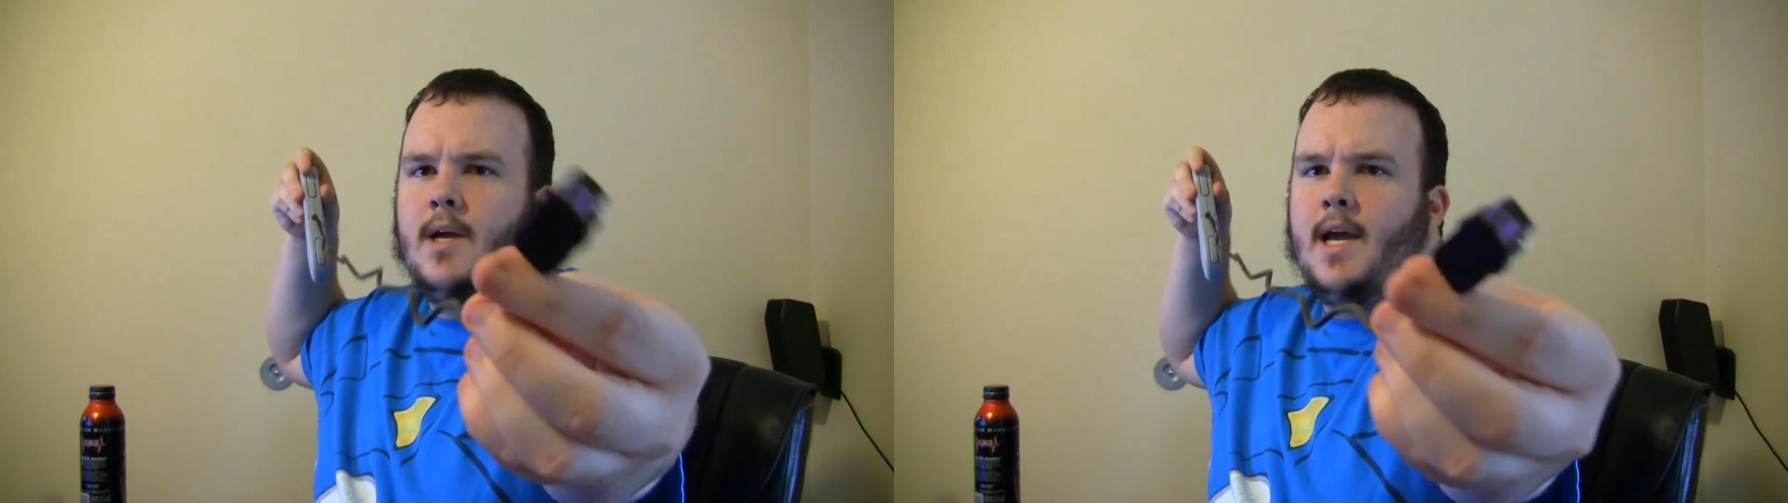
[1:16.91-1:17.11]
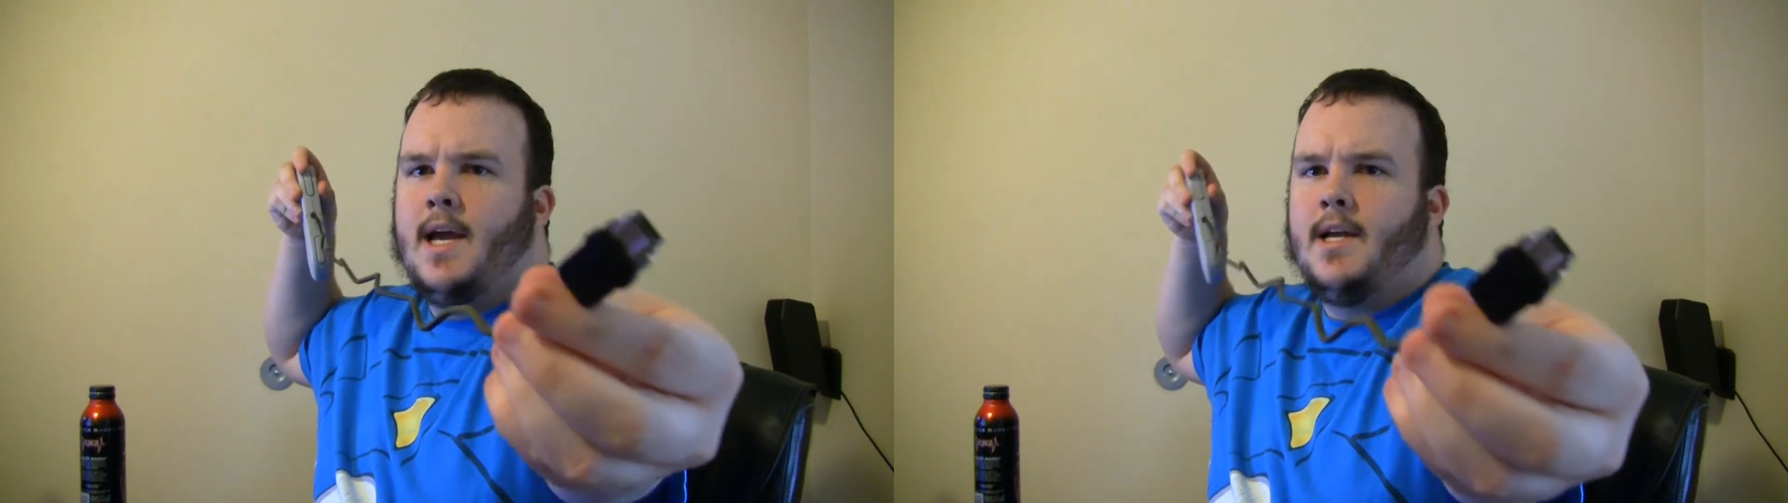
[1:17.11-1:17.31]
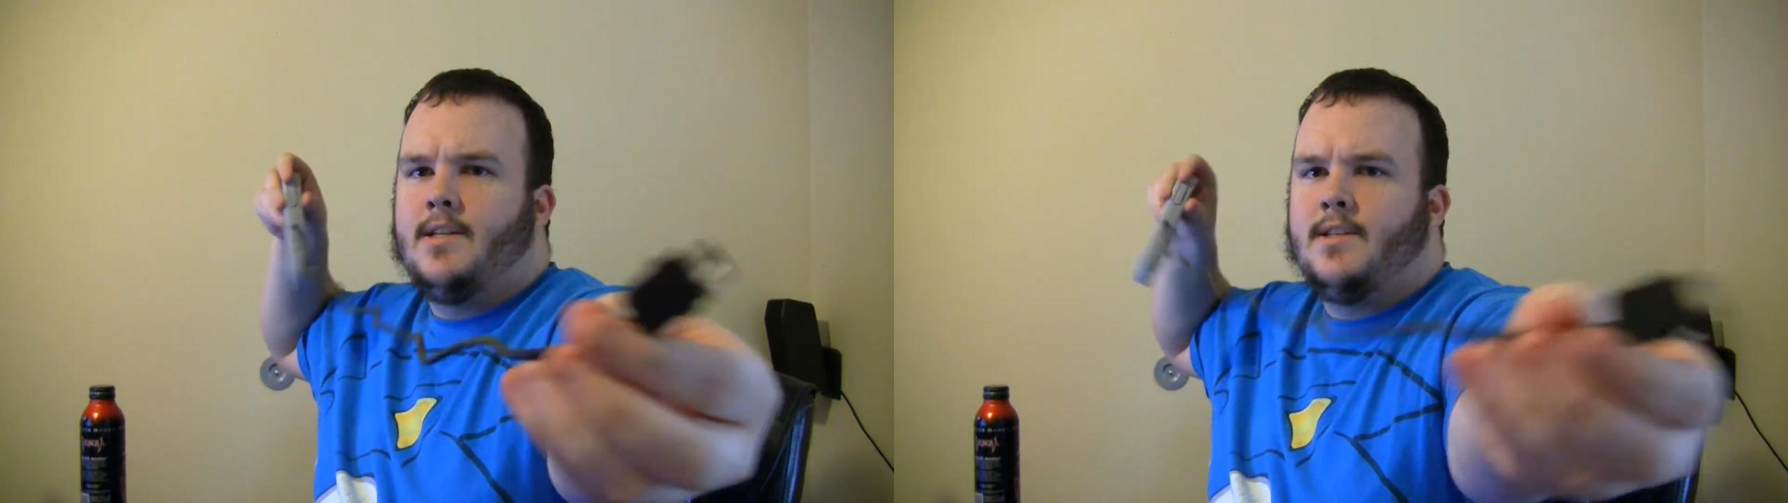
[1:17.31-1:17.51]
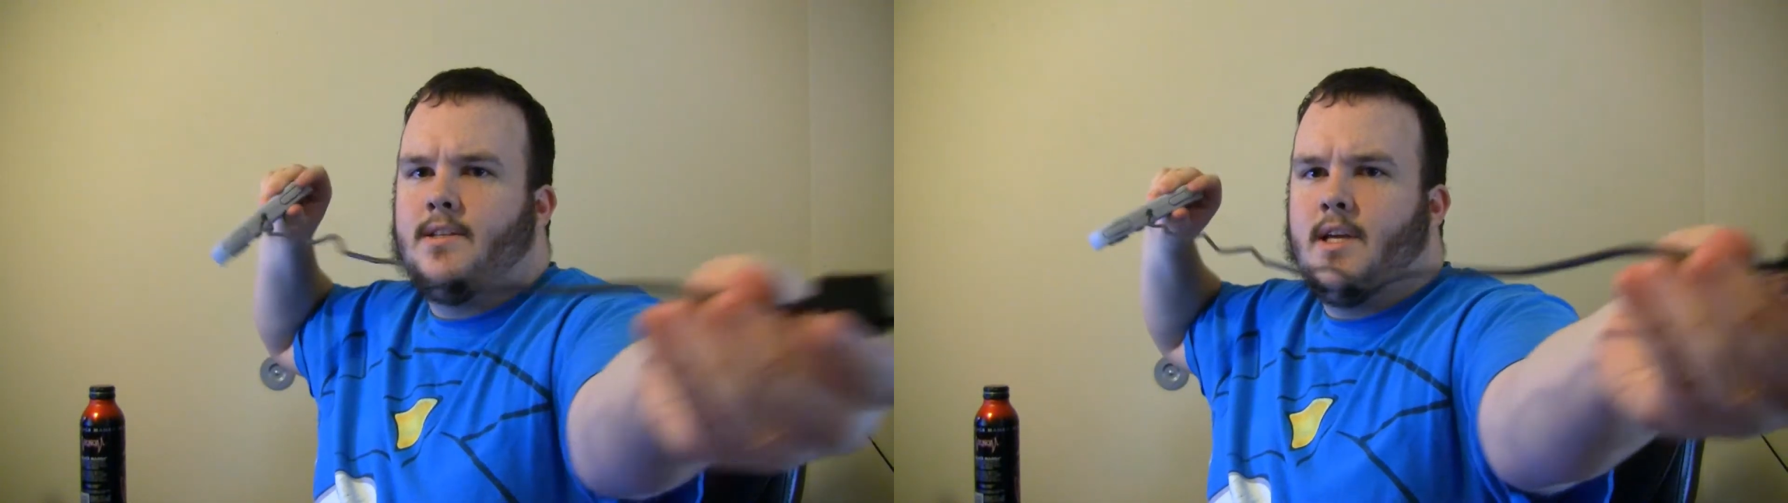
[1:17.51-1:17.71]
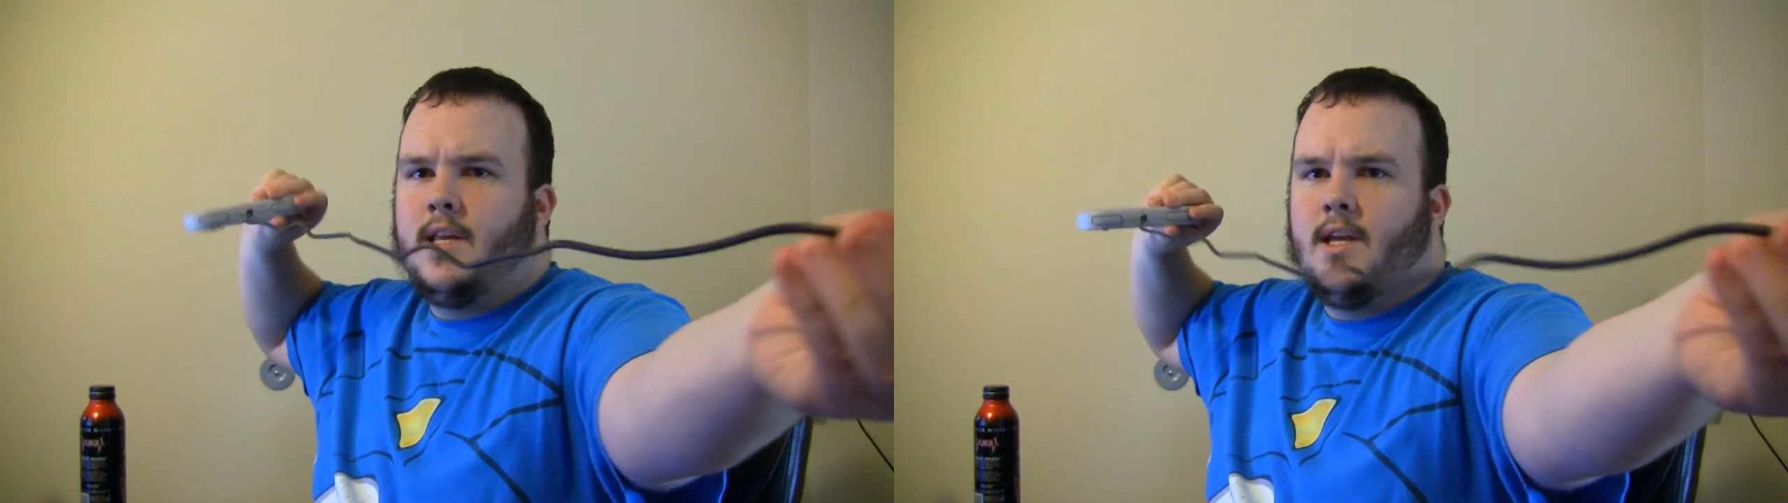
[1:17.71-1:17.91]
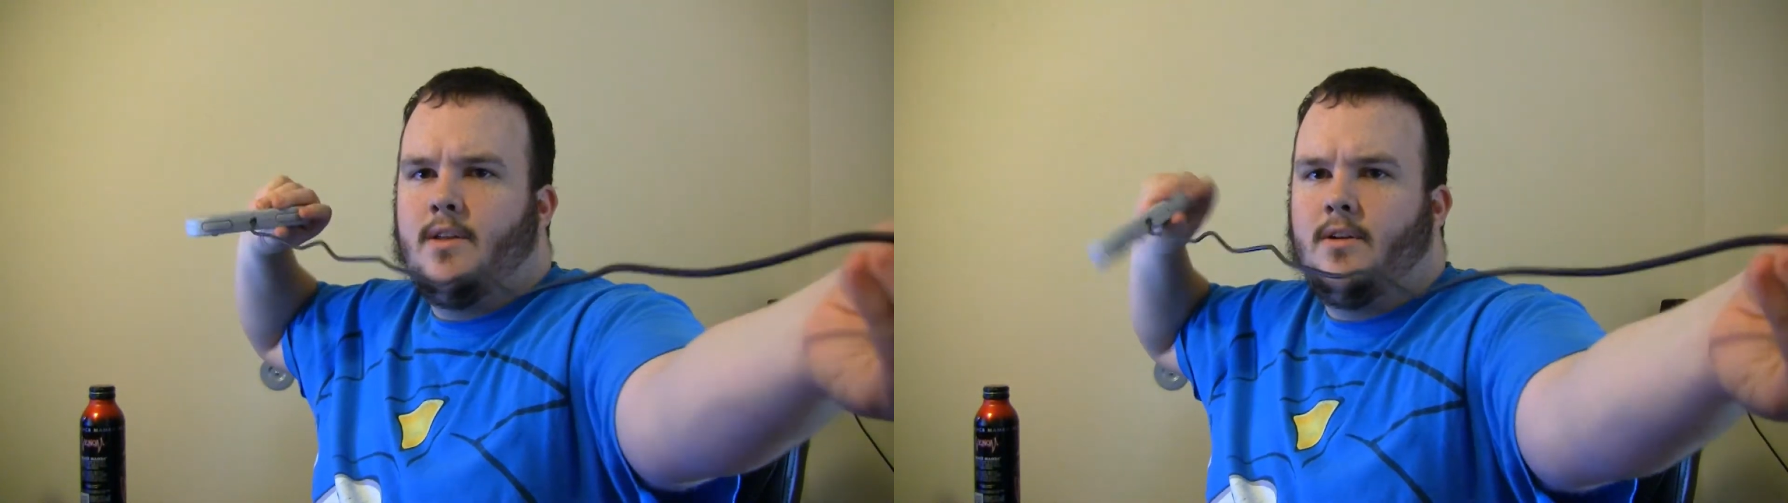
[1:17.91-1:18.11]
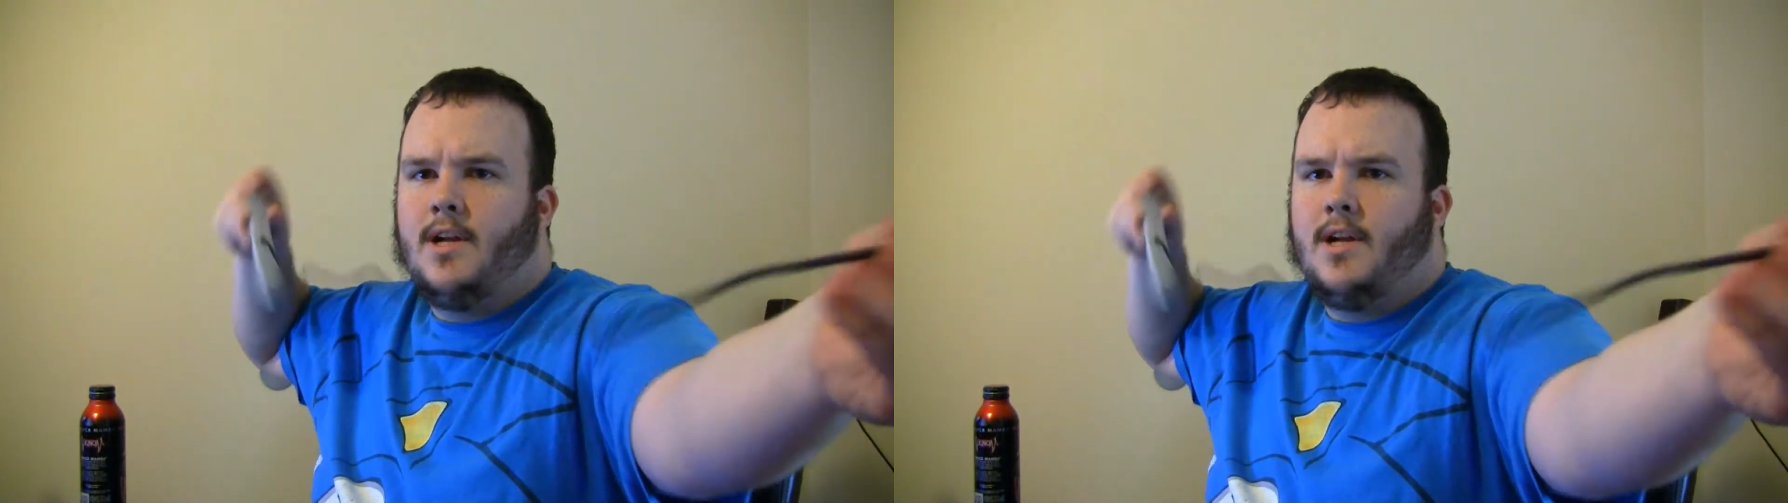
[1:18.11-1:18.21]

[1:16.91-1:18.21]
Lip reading: as any other